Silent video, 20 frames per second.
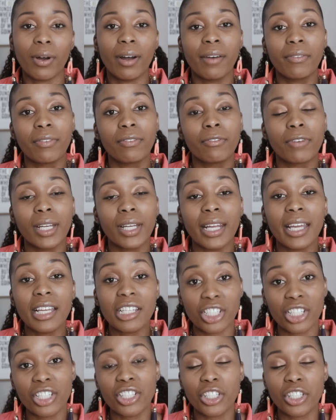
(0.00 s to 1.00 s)
of
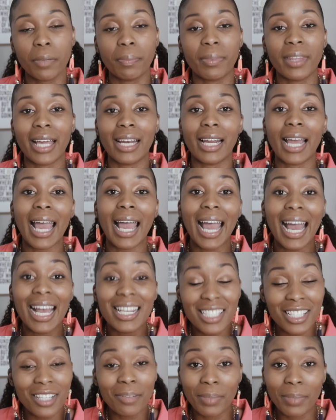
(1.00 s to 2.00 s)
relationship that
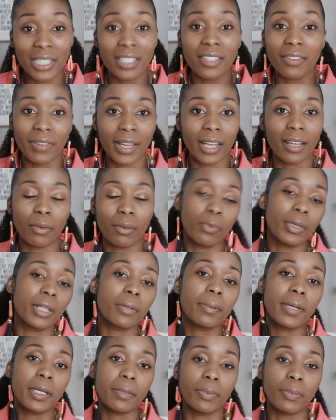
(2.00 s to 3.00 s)
has to be developed
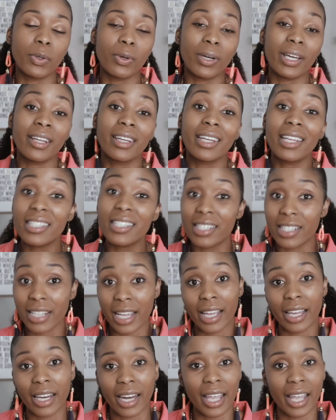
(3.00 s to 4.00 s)
with people in this
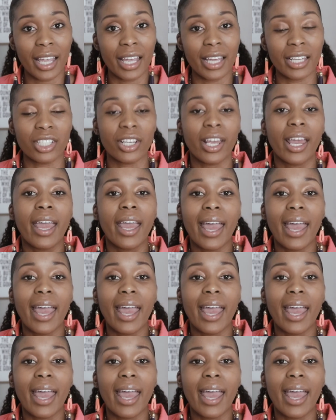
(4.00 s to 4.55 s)
day and age